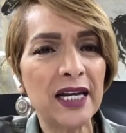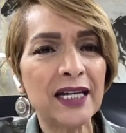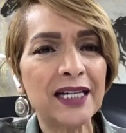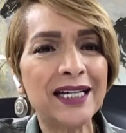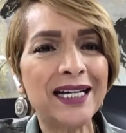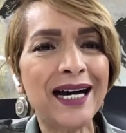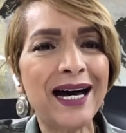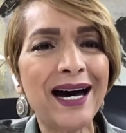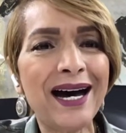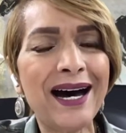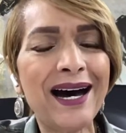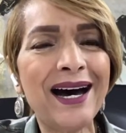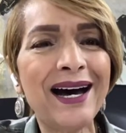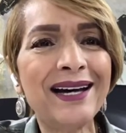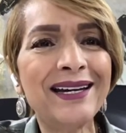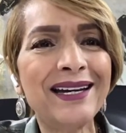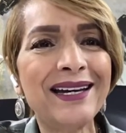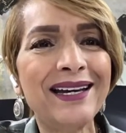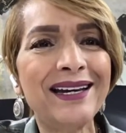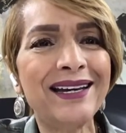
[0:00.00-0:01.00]
God
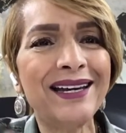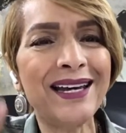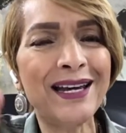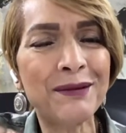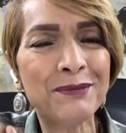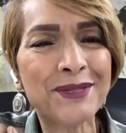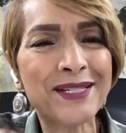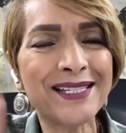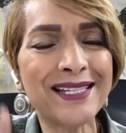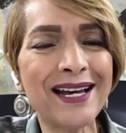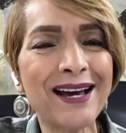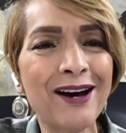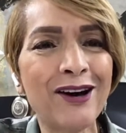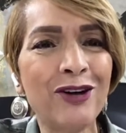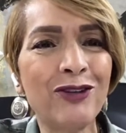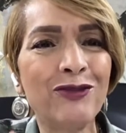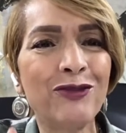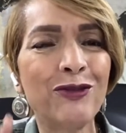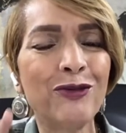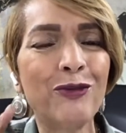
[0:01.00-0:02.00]

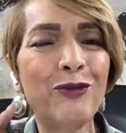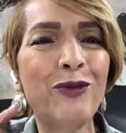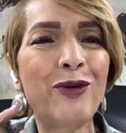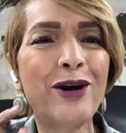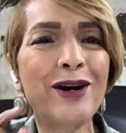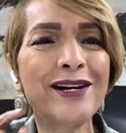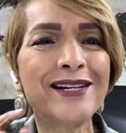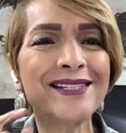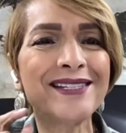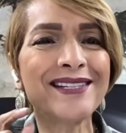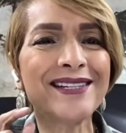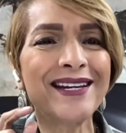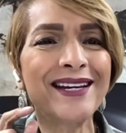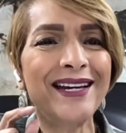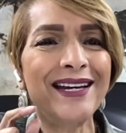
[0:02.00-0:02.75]
Himself was